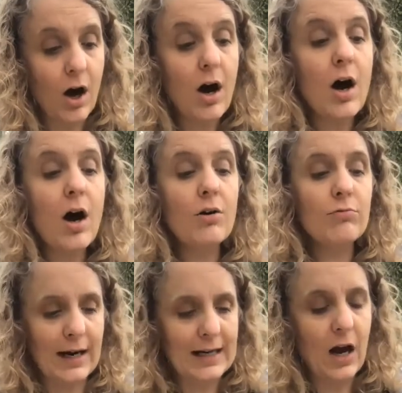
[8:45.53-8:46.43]
"All
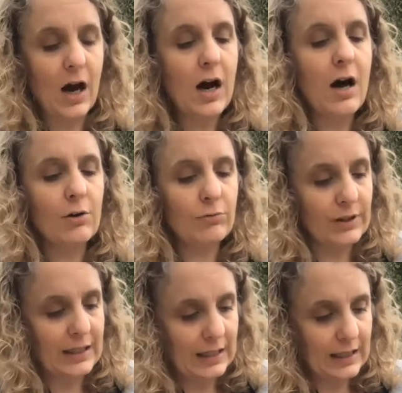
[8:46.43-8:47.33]
right, I'll
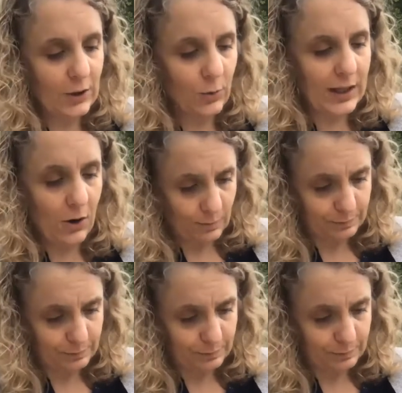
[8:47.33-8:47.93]
read it. Here we go.